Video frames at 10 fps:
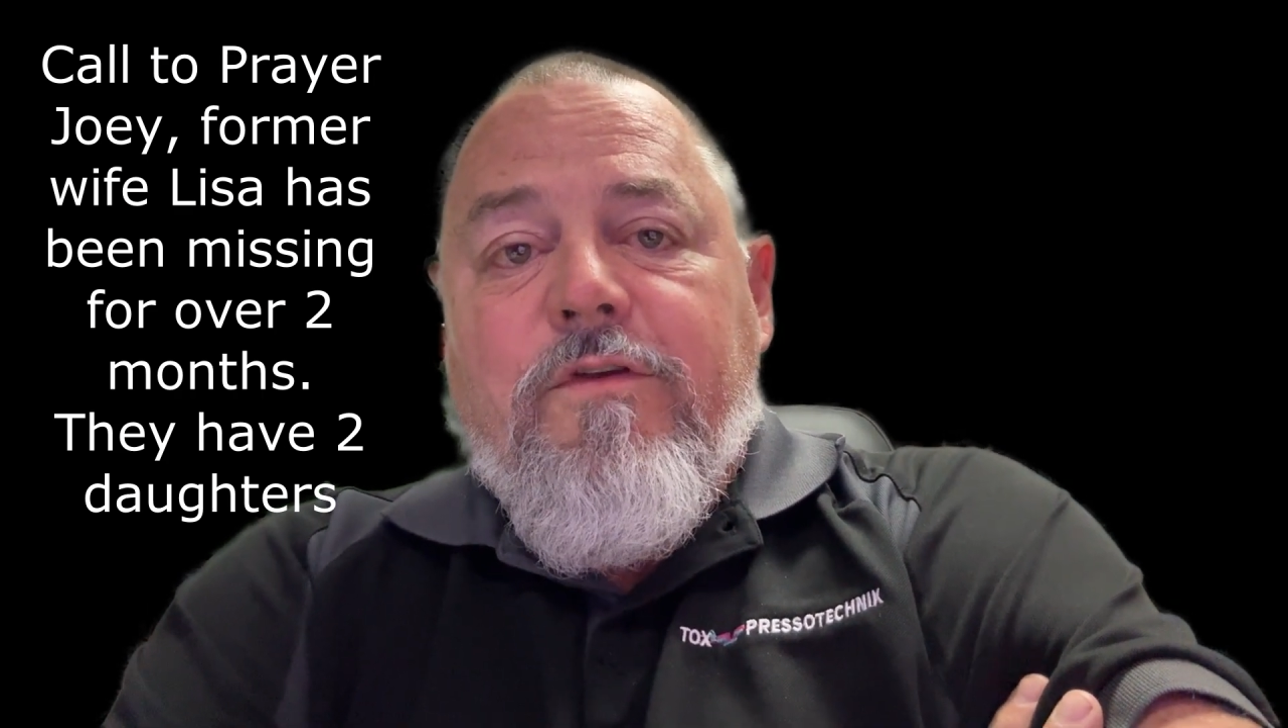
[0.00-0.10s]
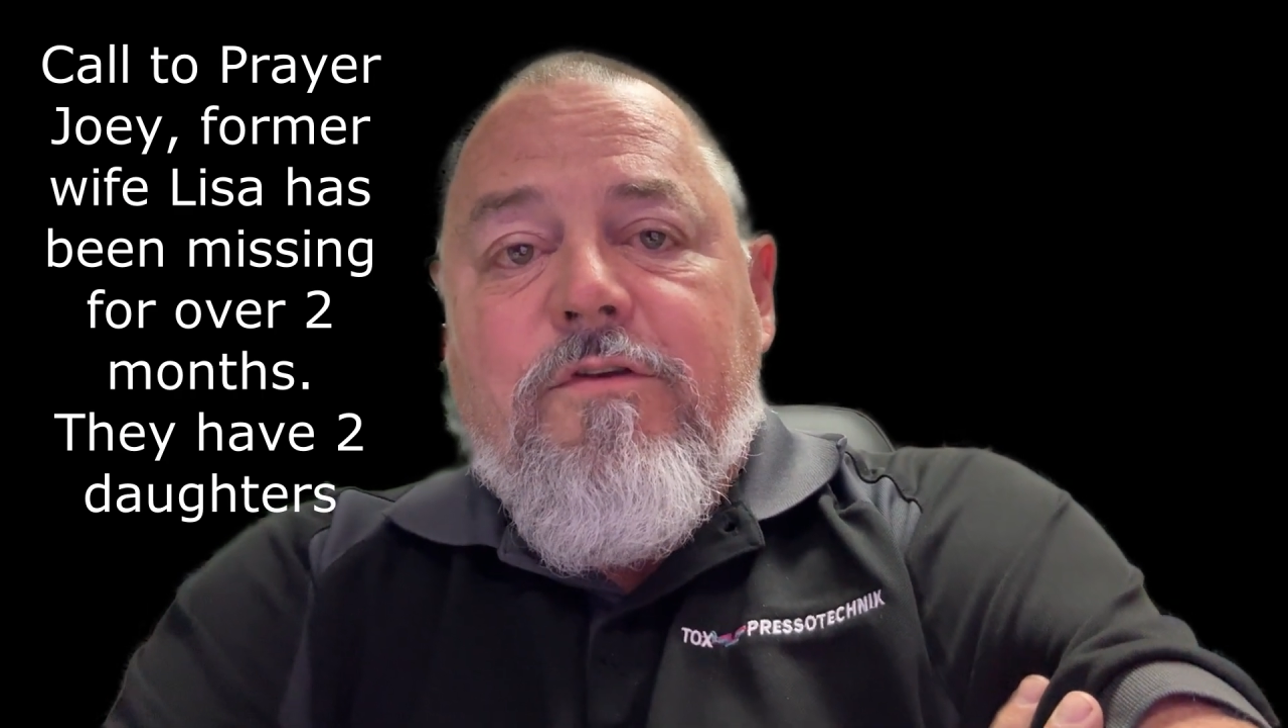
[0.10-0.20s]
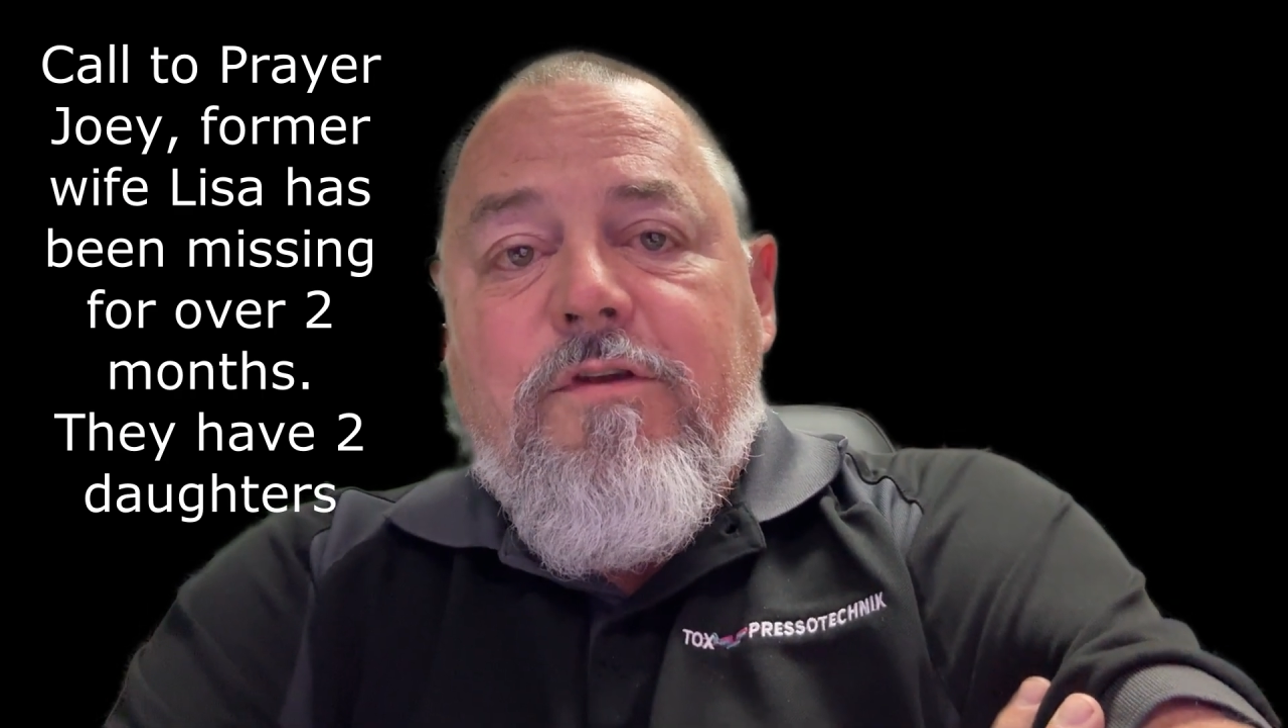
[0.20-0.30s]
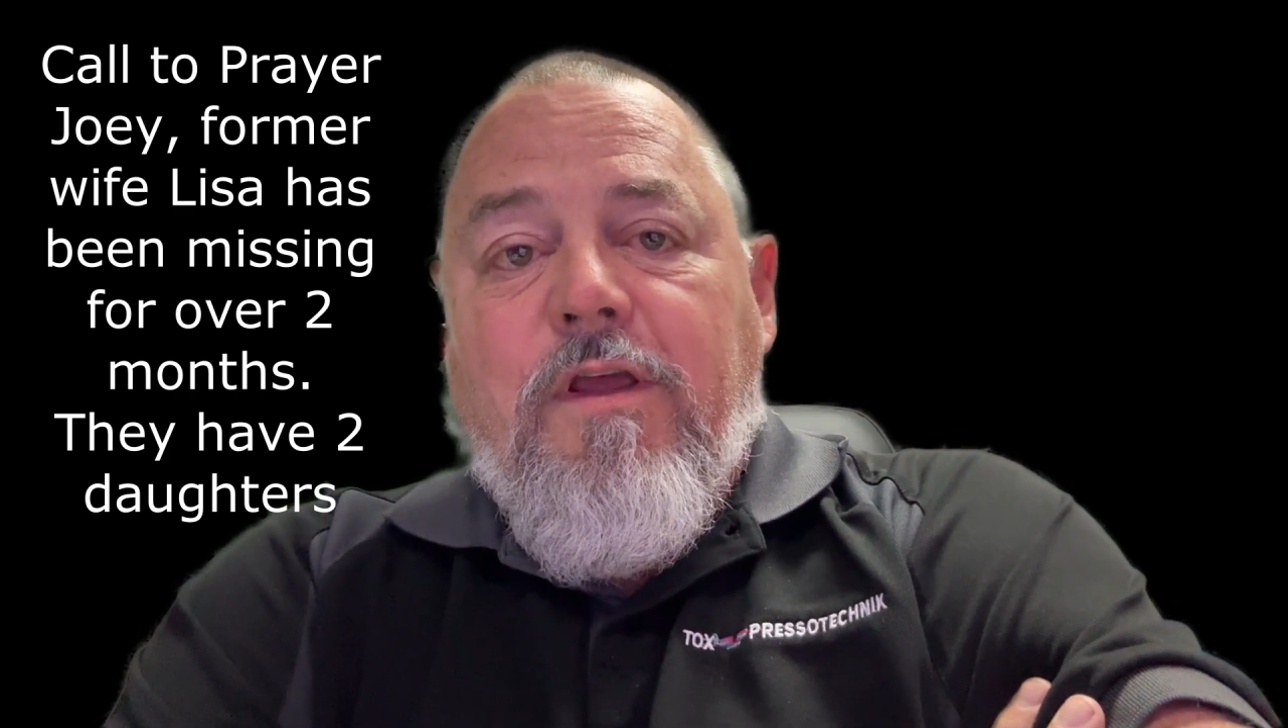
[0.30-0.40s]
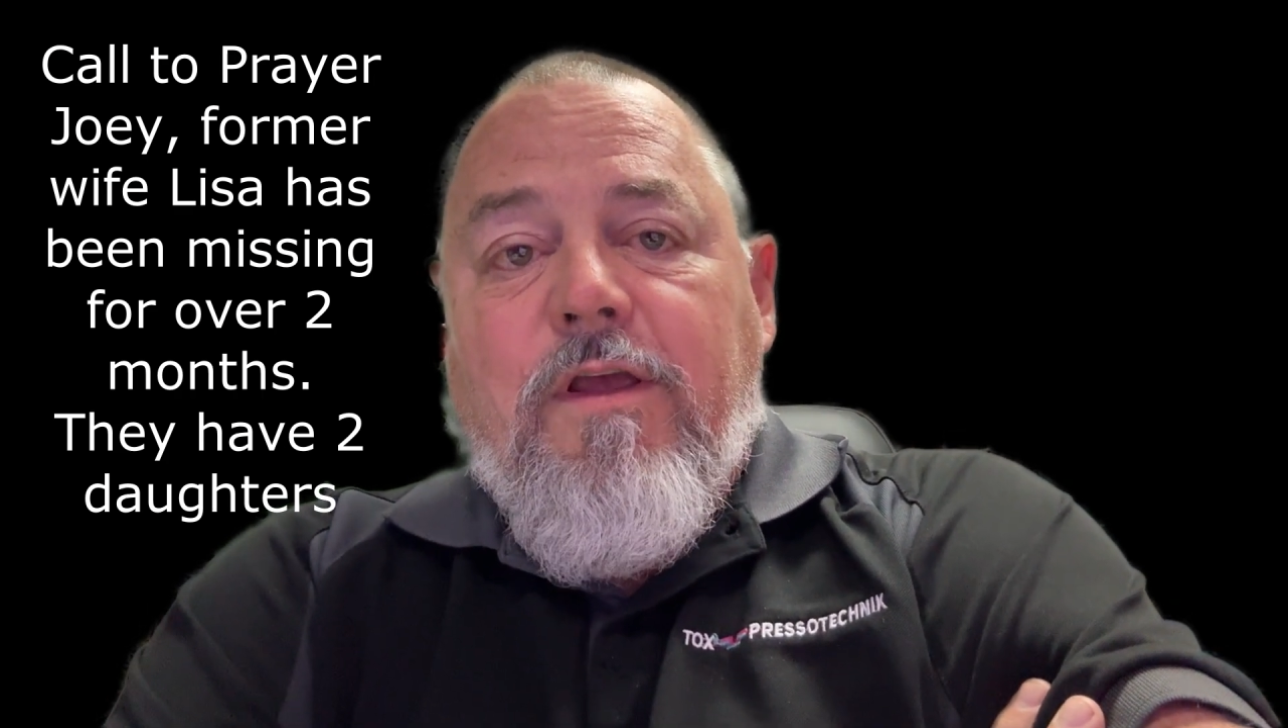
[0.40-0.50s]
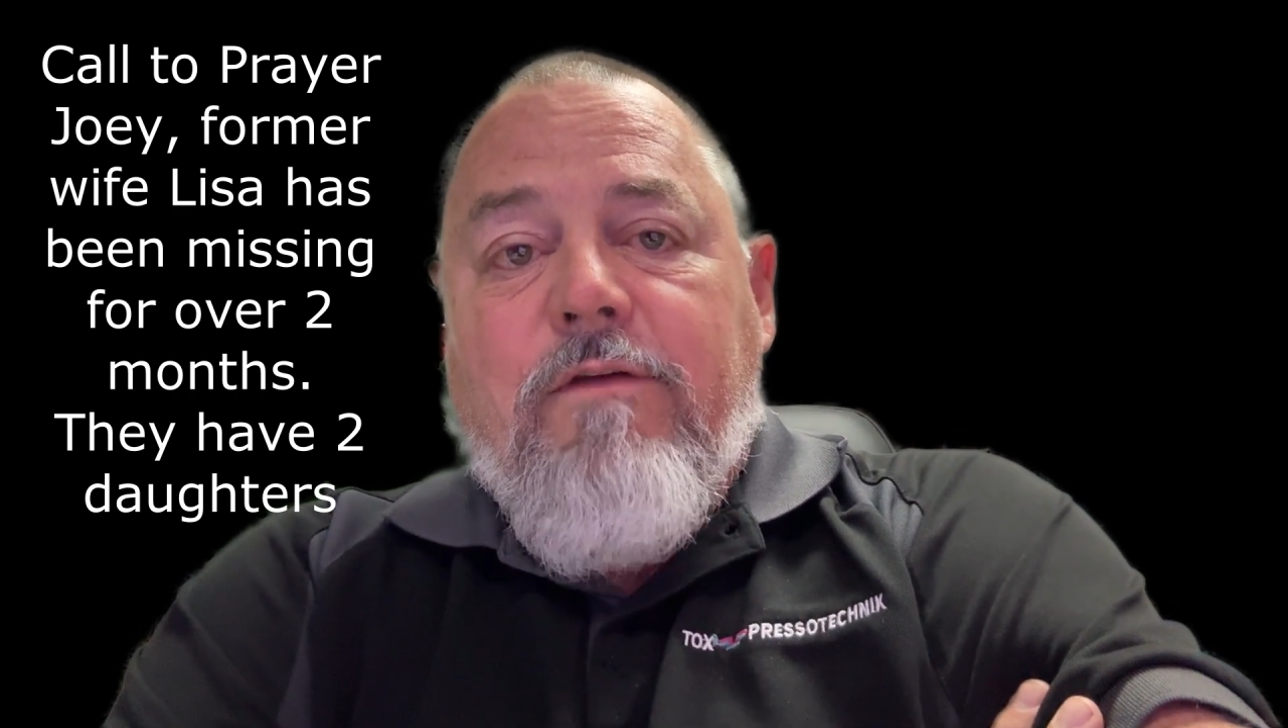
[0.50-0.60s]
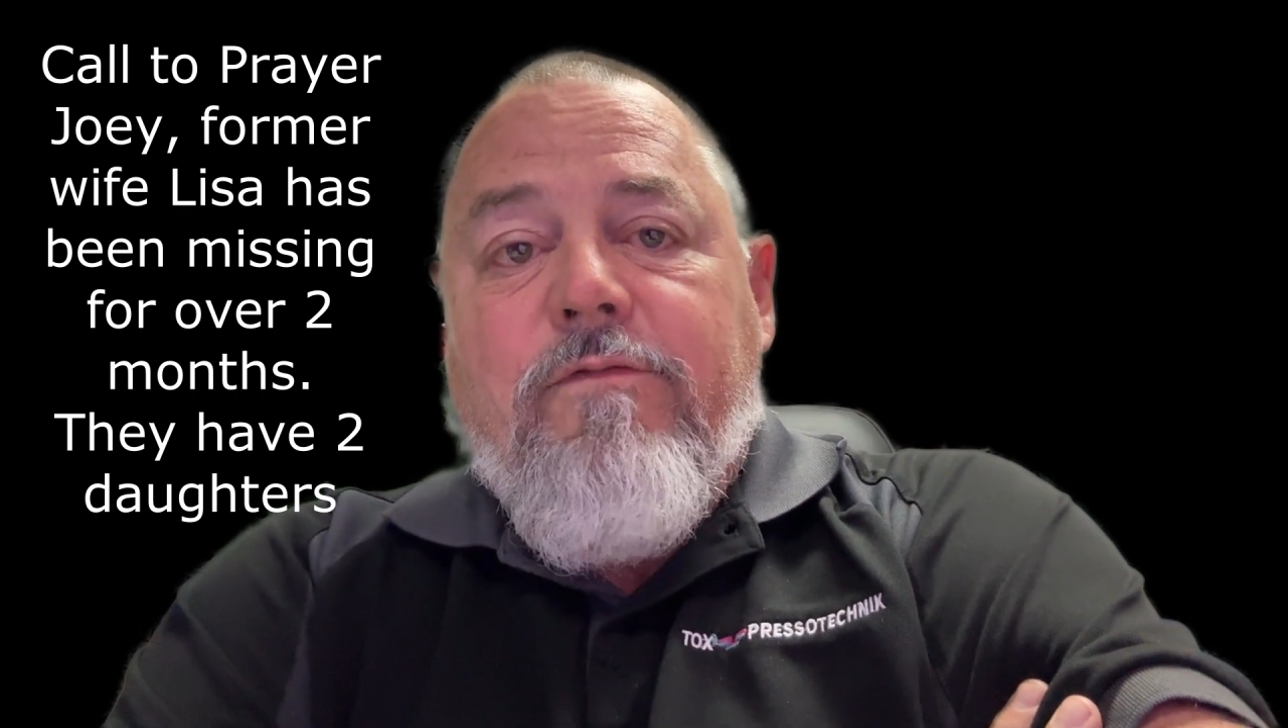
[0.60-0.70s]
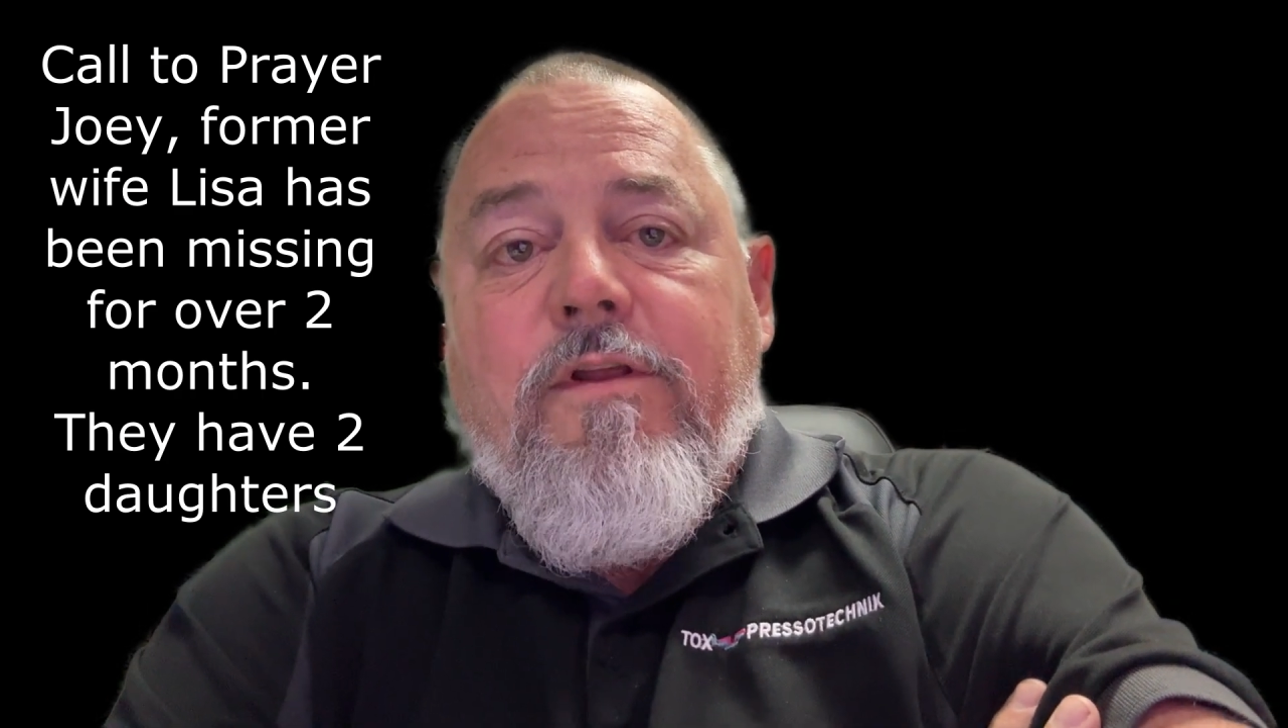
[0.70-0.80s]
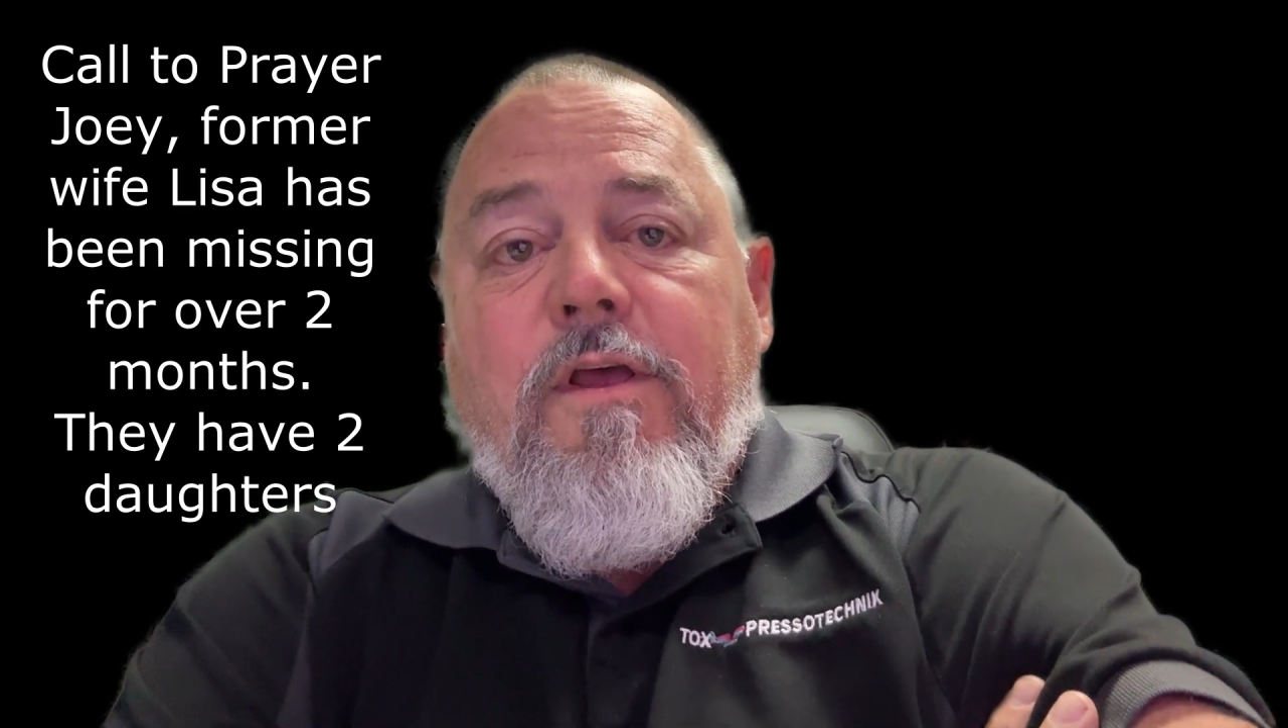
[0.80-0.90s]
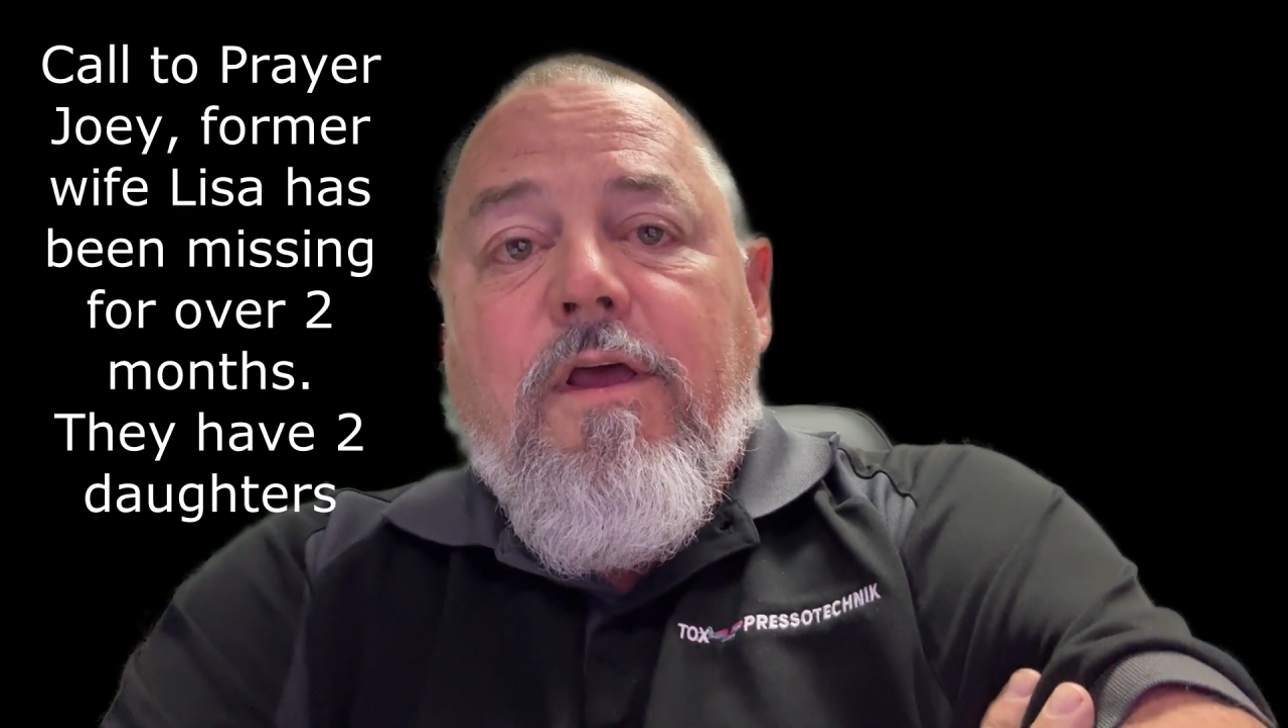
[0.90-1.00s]
he's
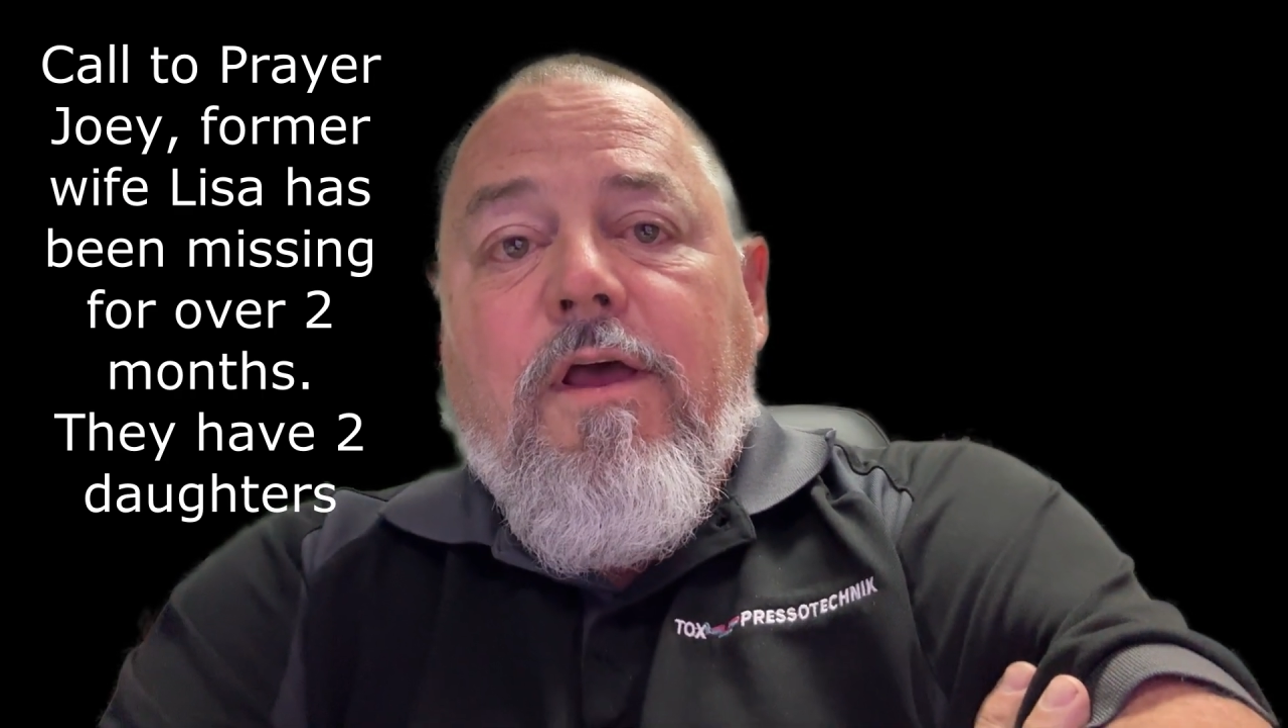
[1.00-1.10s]
saved